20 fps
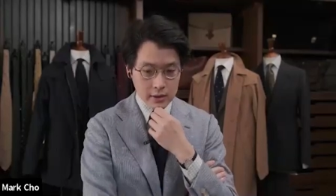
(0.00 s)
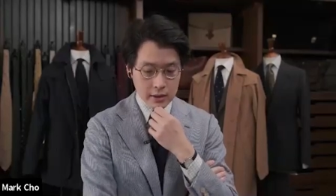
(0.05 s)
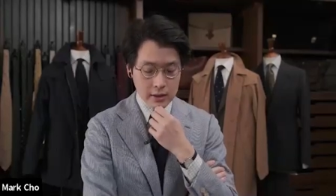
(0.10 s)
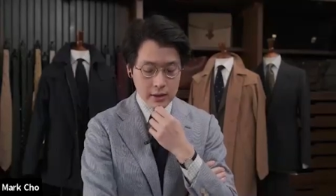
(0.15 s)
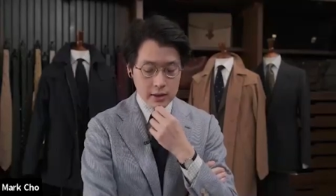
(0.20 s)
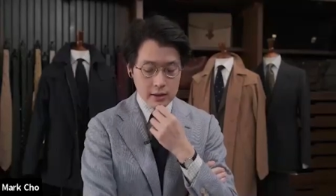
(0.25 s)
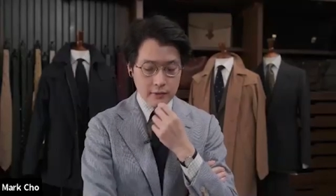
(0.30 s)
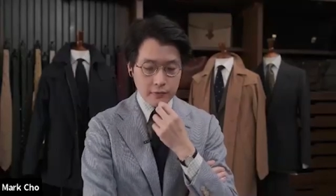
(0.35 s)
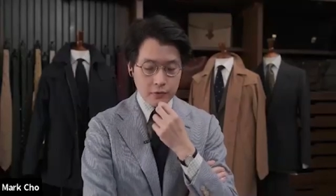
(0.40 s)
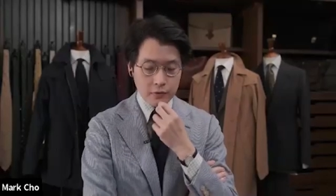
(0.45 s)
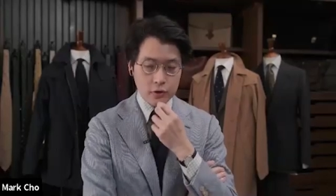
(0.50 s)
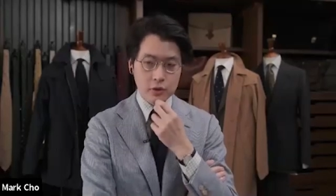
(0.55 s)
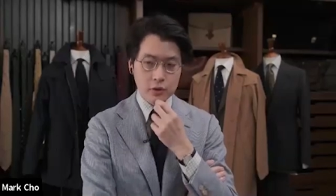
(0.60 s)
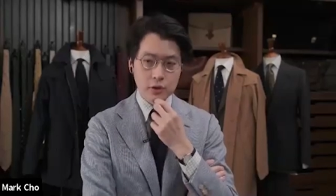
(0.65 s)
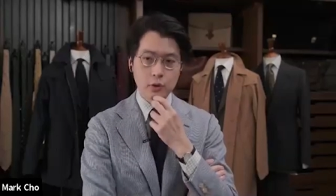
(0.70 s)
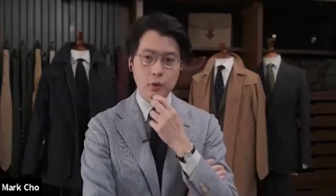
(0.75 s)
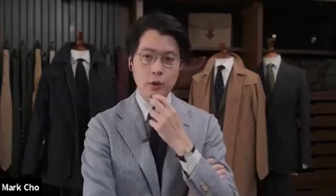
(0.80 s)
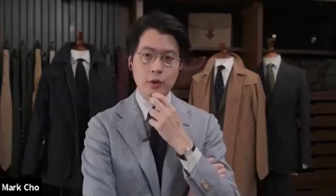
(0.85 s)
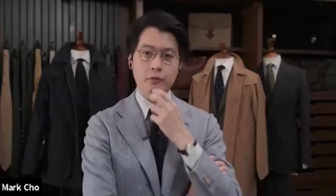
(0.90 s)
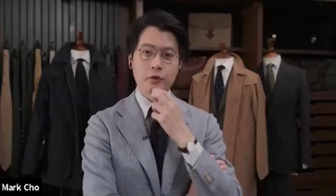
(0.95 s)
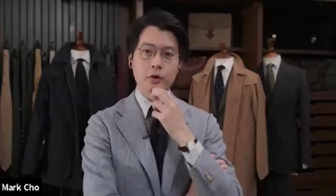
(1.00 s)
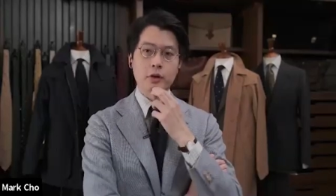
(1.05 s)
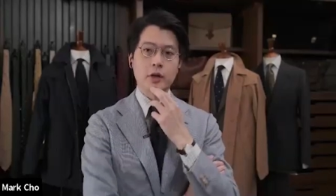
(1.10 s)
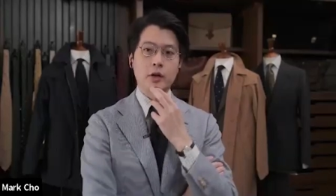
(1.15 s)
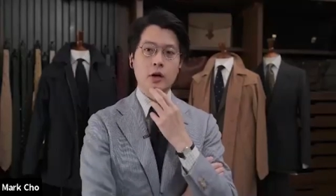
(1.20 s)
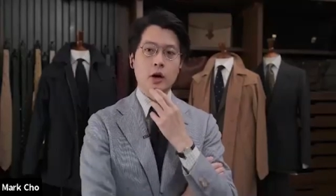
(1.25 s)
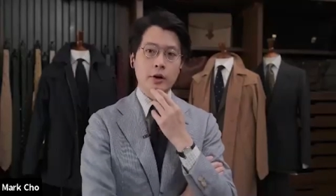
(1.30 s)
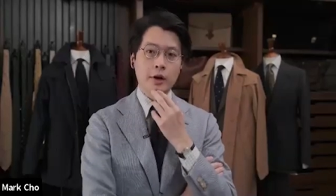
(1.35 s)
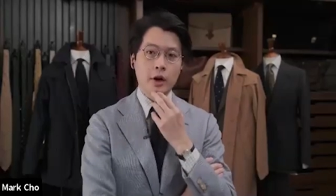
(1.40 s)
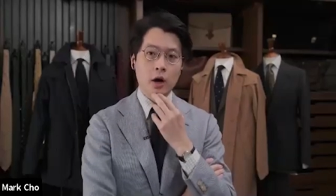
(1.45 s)
This is the first year we've right. really
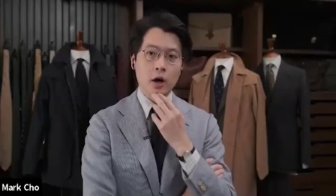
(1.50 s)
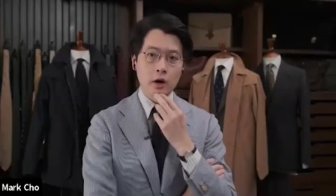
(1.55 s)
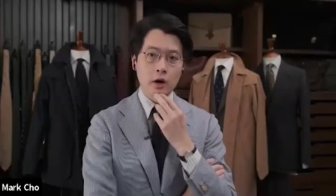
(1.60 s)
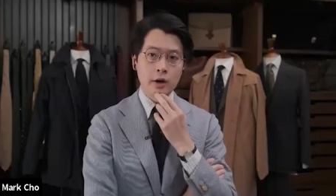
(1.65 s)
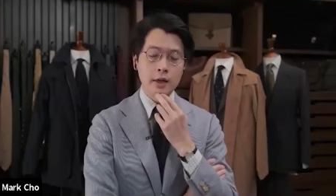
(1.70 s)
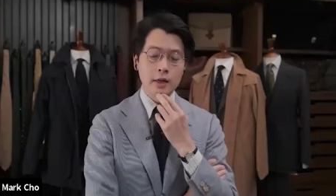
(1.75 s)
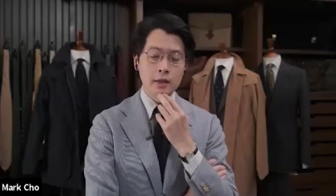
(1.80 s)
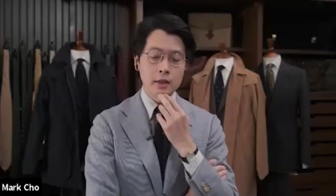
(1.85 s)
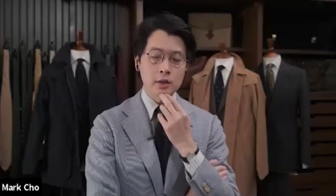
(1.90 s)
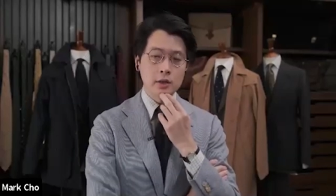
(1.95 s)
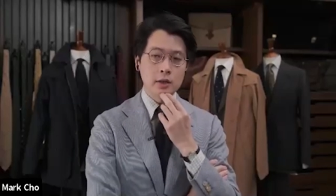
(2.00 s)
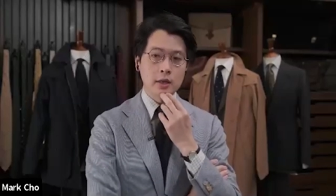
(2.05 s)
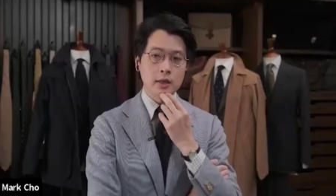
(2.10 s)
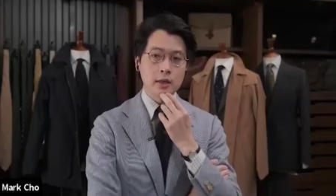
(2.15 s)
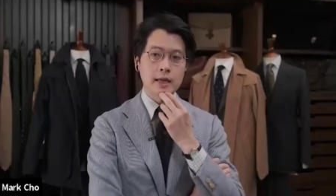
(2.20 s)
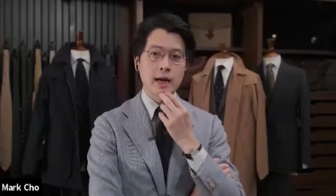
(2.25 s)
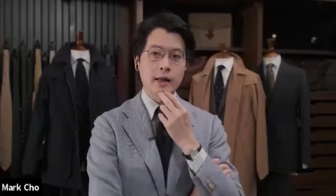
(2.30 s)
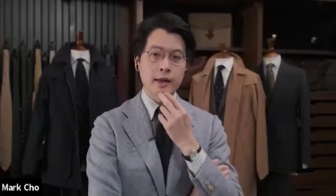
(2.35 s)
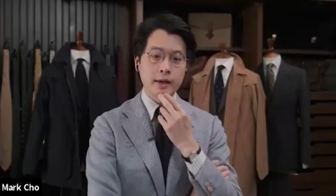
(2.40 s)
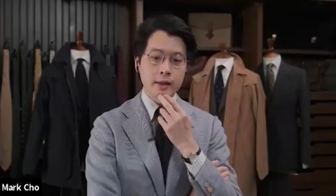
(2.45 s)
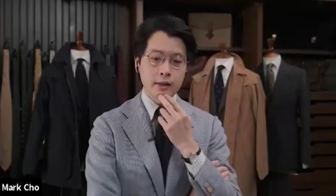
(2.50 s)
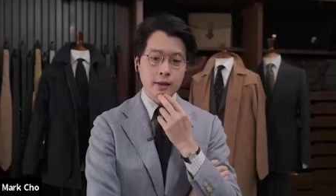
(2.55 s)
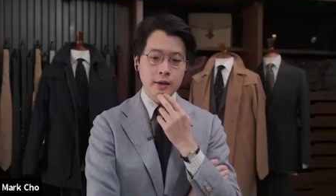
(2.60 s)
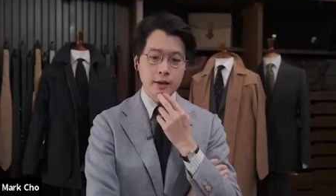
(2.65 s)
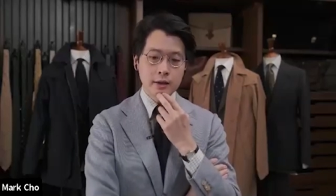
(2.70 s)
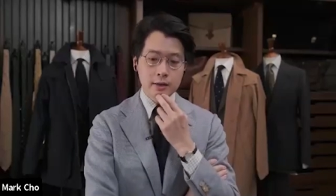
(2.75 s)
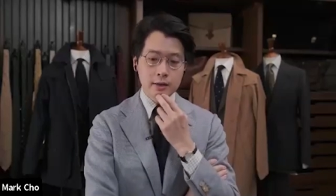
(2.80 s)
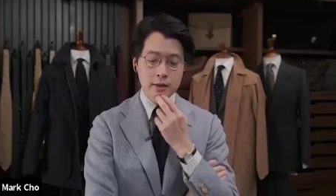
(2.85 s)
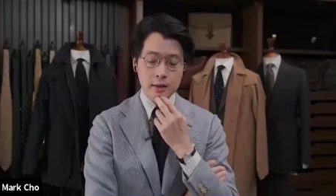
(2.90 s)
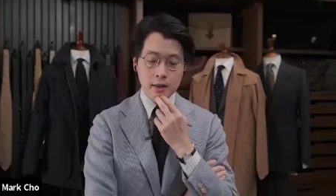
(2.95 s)
gone hard into Italian
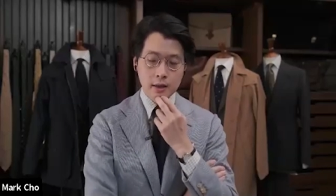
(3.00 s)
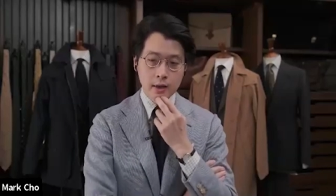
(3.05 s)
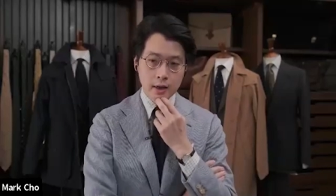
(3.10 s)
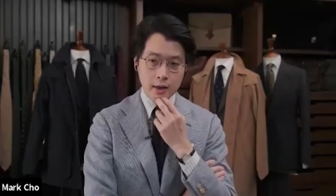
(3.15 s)
linens